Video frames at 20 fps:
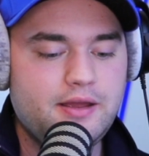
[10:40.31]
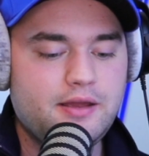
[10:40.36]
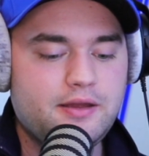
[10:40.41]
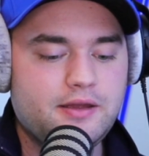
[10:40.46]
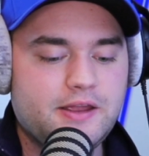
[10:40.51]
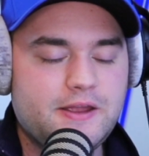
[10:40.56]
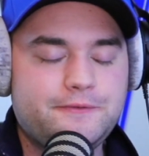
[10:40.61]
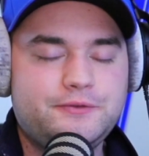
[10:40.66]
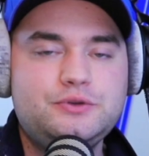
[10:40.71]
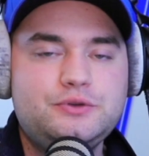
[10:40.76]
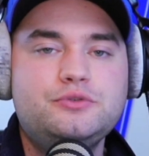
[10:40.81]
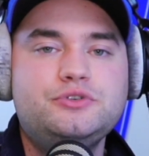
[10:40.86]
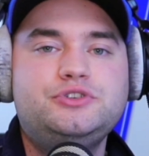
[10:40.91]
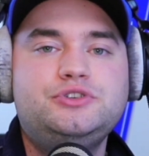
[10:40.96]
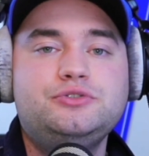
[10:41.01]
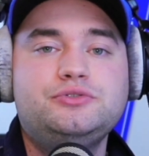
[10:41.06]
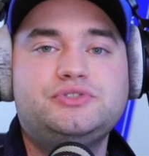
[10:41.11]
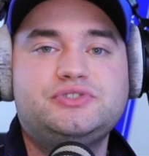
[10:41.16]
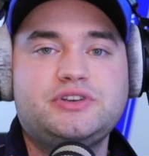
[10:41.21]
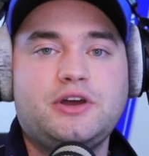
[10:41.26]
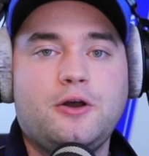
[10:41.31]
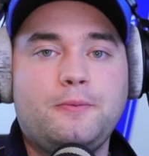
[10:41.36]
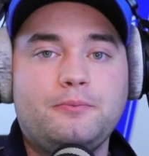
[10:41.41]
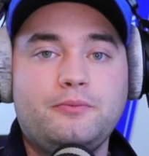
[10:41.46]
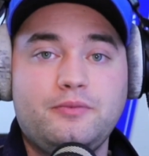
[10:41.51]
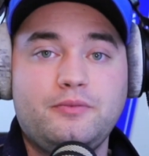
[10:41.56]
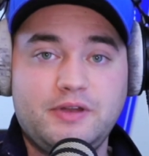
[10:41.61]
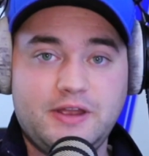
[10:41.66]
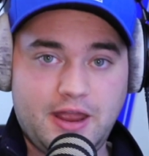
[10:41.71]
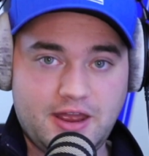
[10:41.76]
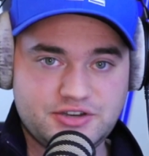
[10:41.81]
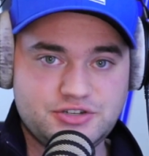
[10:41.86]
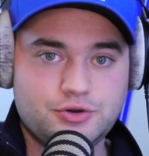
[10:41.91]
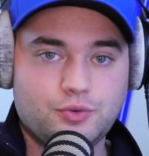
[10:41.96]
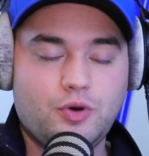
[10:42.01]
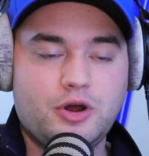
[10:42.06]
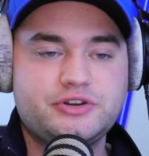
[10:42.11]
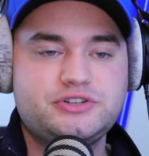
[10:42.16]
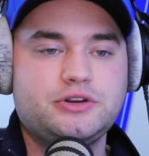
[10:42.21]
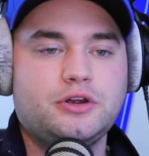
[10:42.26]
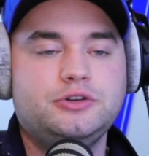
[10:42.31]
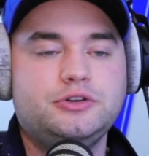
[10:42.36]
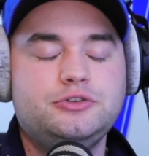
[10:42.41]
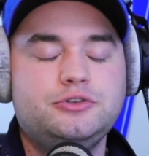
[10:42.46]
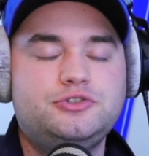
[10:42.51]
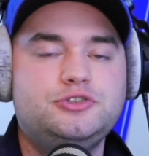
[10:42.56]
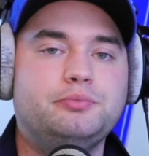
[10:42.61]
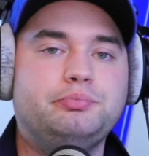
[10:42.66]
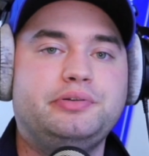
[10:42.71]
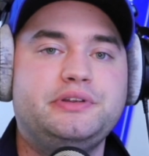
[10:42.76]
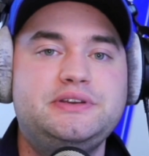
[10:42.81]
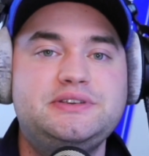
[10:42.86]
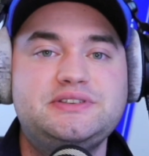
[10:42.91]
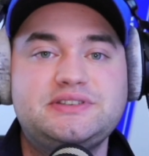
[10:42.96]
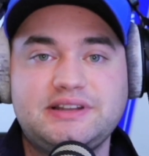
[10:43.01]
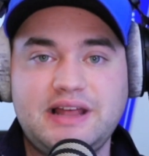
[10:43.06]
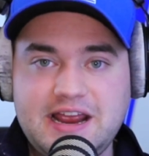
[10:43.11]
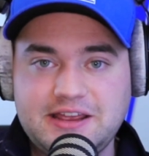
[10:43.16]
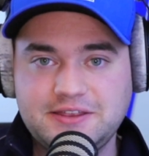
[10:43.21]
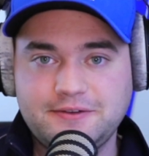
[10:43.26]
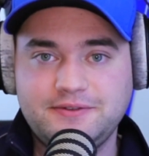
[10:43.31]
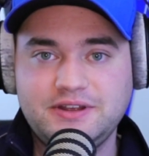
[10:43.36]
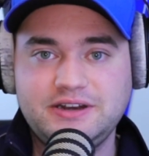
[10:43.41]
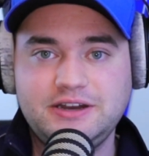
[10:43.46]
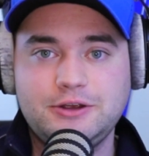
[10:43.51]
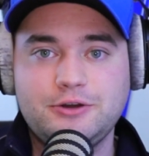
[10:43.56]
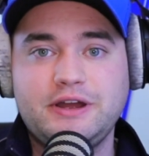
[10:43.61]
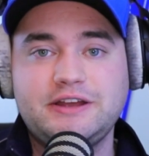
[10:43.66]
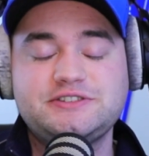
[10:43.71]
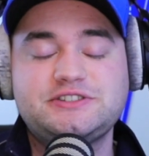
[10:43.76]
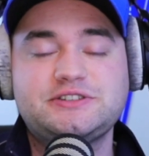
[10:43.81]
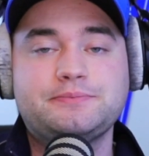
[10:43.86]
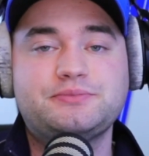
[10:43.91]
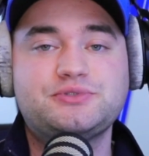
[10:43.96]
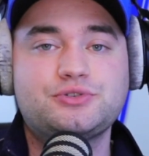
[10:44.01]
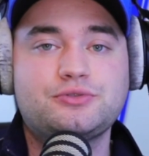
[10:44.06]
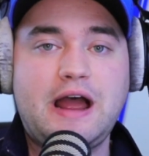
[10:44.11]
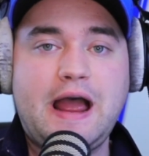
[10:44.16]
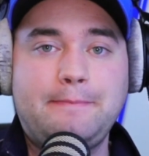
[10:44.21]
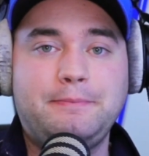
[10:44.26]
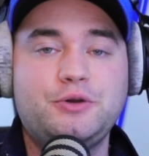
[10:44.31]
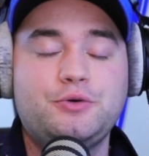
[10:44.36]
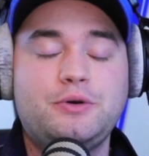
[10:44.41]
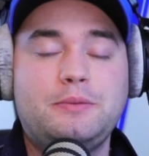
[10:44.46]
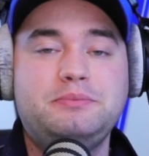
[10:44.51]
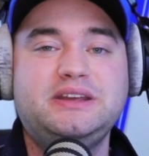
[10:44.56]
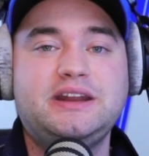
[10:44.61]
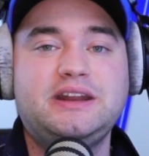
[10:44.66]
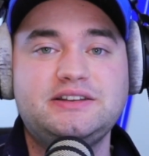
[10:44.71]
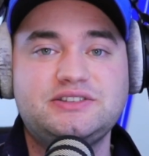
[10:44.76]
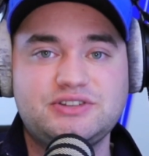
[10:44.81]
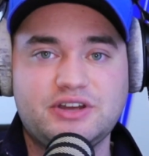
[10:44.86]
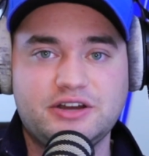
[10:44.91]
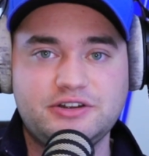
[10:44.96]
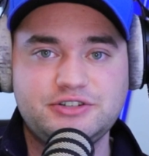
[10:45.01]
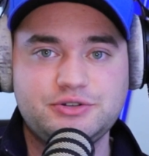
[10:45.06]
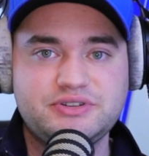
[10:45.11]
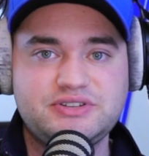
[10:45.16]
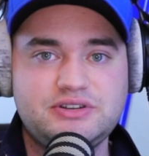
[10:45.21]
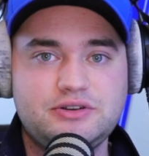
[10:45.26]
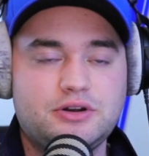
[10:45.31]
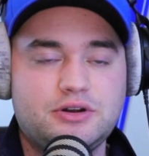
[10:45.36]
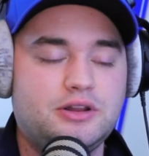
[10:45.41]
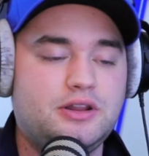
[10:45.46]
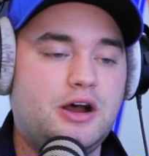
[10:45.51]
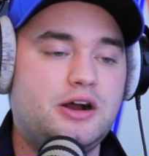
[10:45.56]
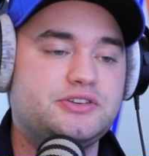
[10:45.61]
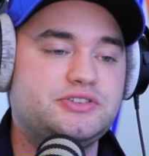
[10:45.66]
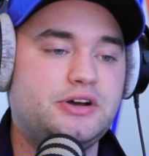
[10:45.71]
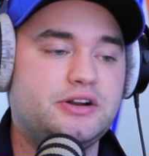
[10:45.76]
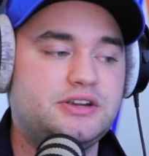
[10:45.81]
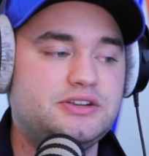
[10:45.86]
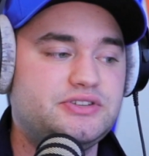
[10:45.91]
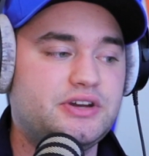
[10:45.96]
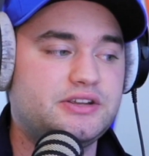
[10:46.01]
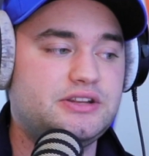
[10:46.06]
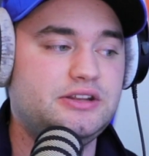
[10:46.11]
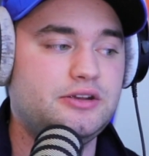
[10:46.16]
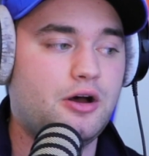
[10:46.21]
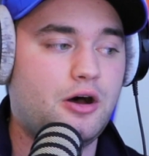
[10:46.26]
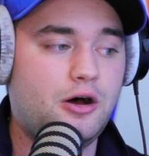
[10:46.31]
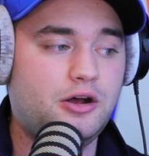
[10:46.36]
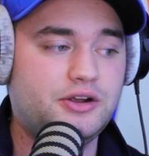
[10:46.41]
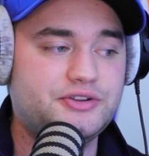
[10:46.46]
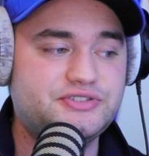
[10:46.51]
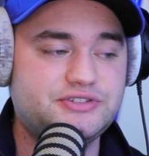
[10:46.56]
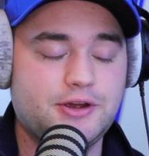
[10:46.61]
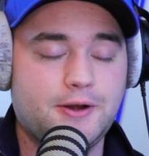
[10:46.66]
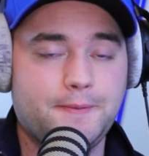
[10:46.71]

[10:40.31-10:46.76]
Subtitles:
If you would do so as you're watching on YouTube, please like the video and subscribe. It would mean a ton to us here at Locked On Kentucky. Also,